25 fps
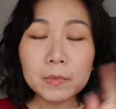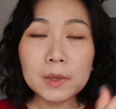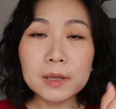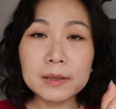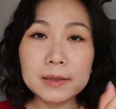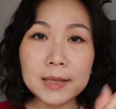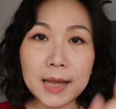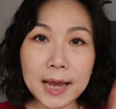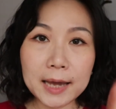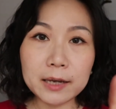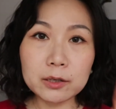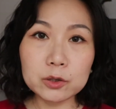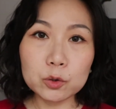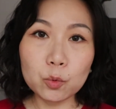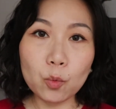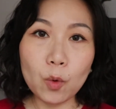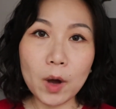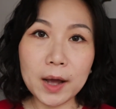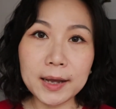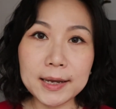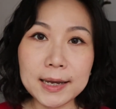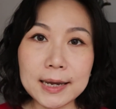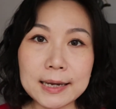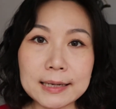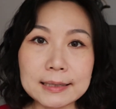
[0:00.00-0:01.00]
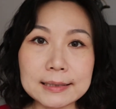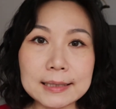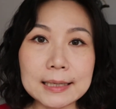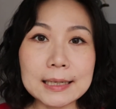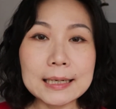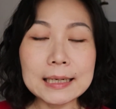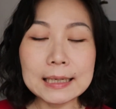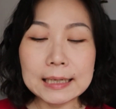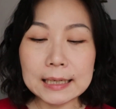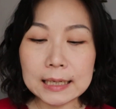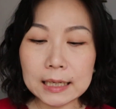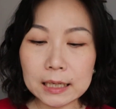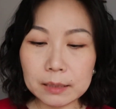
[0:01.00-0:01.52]
Next one is the
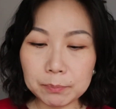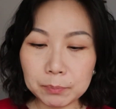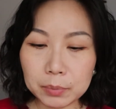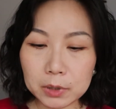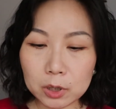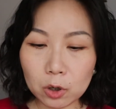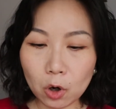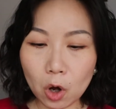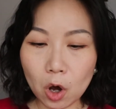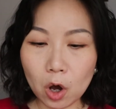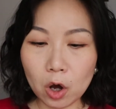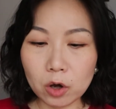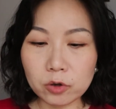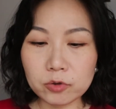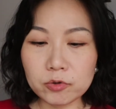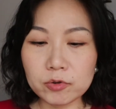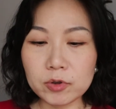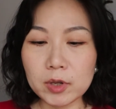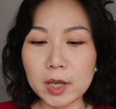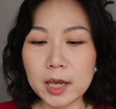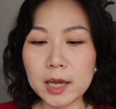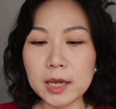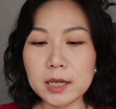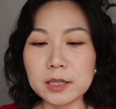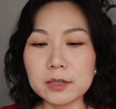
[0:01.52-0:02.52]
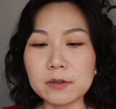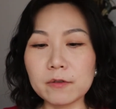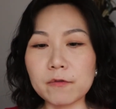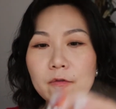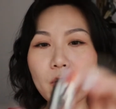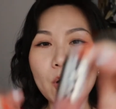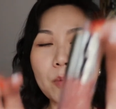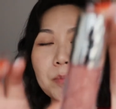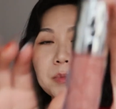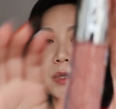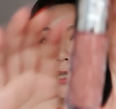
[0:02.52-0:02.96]
lip gloss. It's from